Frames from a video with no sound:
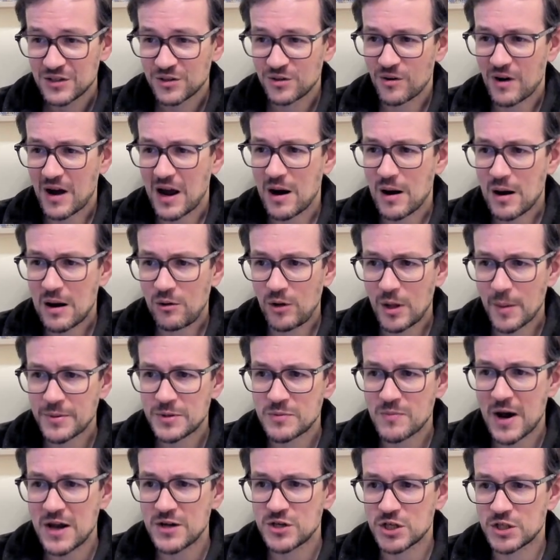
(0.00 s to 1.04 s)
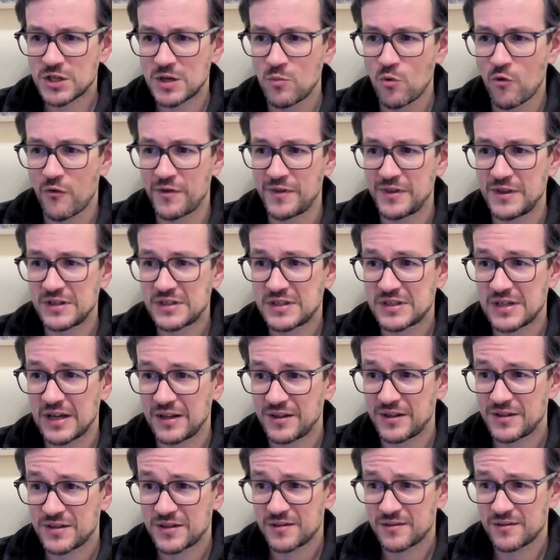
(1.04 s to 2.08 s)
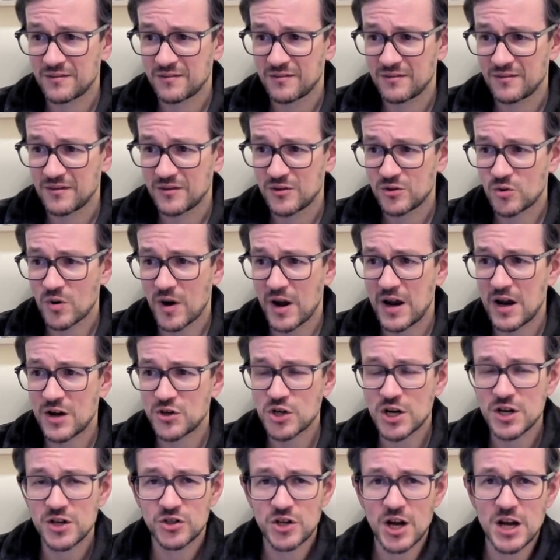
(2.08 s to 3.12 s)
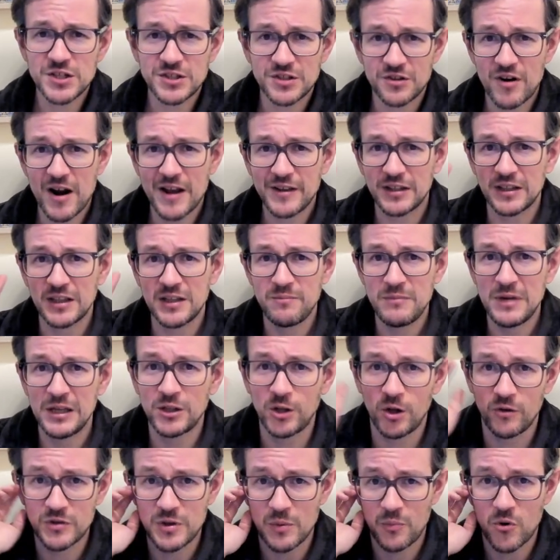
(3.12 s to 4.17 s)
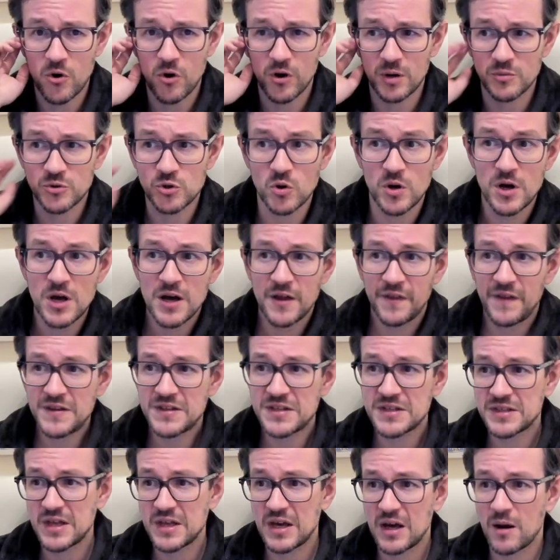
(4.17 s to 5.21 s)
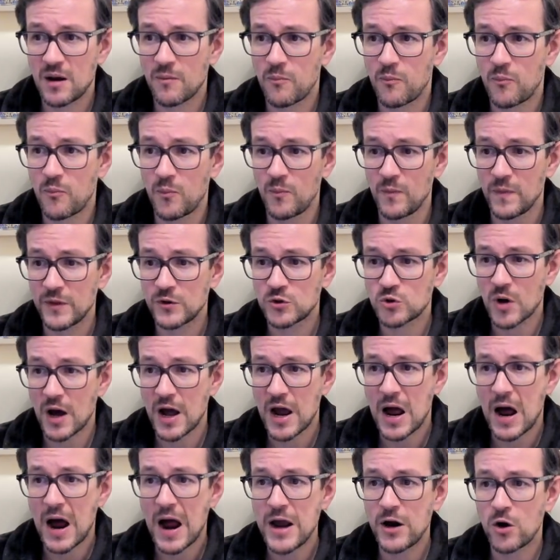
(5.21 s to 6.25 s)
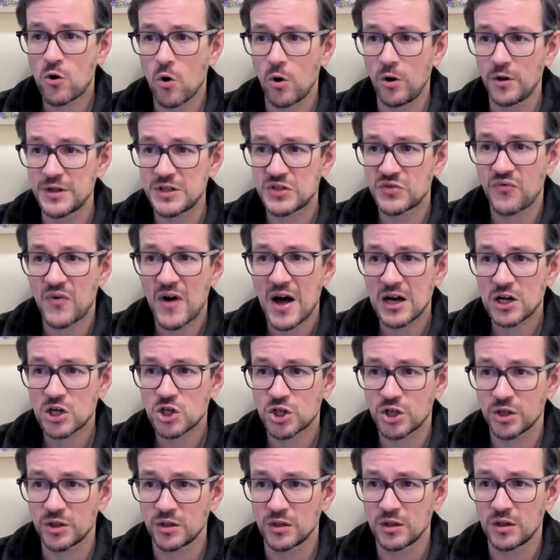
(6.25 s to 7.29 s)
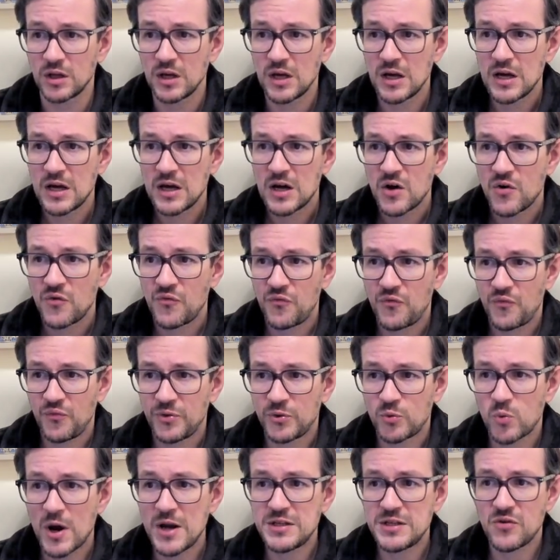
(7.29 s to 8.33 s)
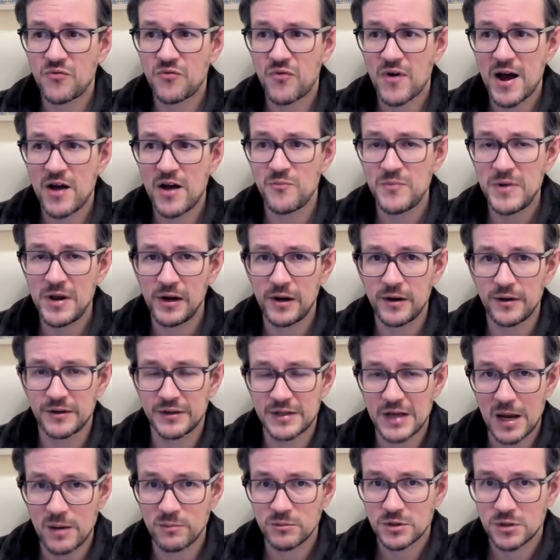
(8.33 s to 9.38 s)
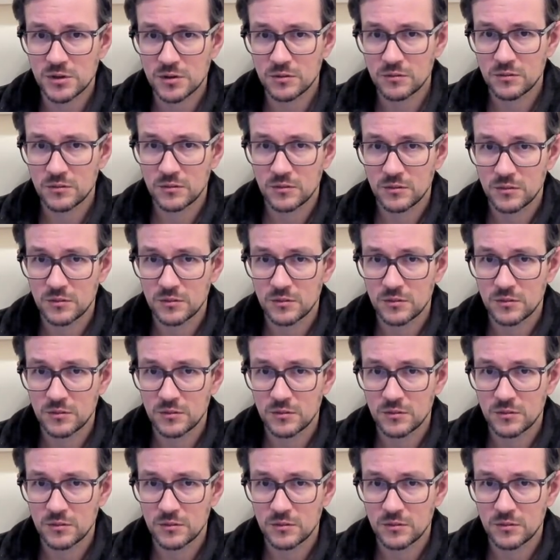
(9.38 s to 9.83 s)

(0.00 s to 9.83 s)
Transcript: So I'll optimize just removing these sets. So I just right in the middle of the program. So this is so I call this function 25 million times.